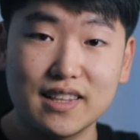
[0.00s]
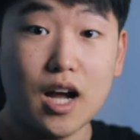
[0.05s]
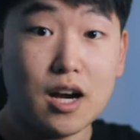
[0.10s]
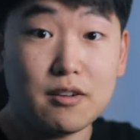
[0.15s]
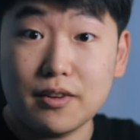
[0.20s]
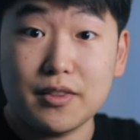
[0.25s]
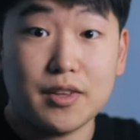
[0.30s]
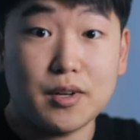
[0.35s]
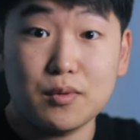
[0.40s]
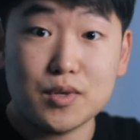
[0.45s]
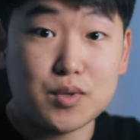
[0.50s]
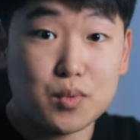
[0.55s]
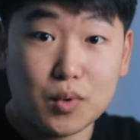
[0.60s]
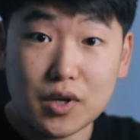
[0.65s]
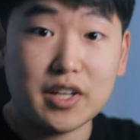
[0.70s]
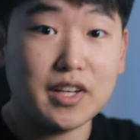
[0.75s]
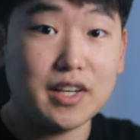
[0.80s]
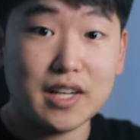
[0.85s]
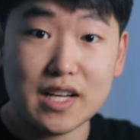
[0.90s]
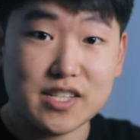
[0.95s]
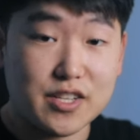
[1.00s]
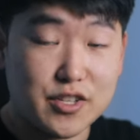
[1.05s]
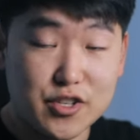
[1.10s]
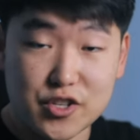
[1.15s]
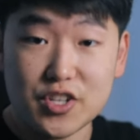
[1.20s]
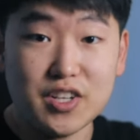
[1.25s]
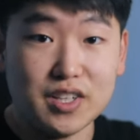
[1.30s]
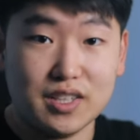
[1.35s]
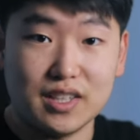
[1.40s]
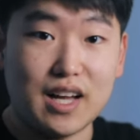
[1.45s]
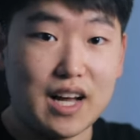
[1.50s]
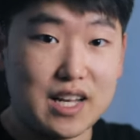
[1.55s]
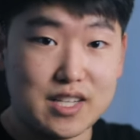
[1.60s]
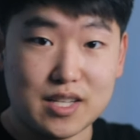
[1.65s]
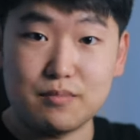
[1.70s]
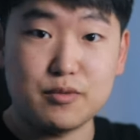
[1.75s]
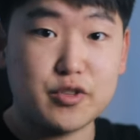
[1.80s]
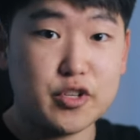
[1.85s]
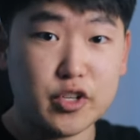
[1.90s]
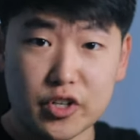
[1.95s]
Everything was working as it should, as
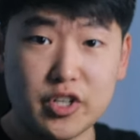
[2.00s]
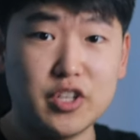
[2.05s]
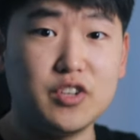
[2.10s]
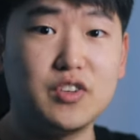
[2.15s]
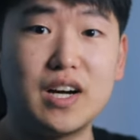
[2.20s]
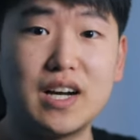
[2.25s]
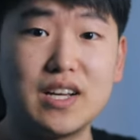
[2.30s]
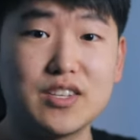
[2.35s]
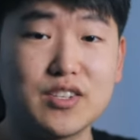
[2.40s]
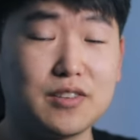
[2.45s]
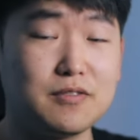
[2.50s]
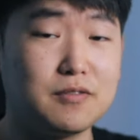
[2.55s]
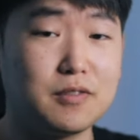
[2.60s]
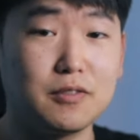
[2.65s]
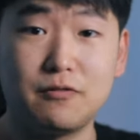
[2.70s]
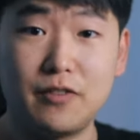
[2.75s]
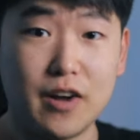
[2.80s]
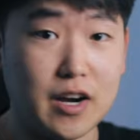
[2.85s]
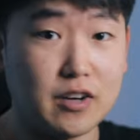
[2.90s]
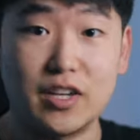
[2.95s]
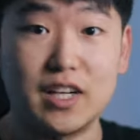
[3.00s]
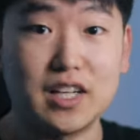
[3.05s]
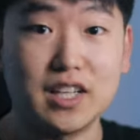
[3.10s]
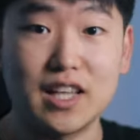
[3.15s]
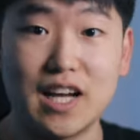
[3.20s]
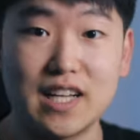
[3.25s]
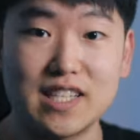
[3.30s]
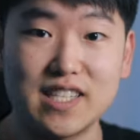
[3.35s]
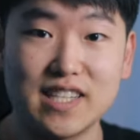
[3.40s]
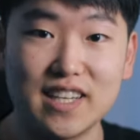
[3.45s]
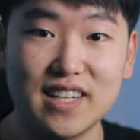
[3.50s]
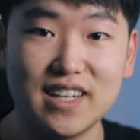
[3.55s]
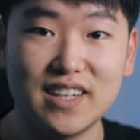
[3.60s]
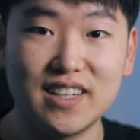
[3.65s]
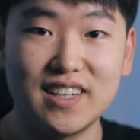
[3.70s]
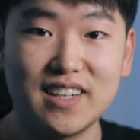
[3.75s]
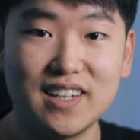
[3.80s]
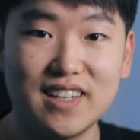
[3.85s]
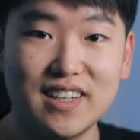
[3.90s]
I'm sure you guys are very glad to hear.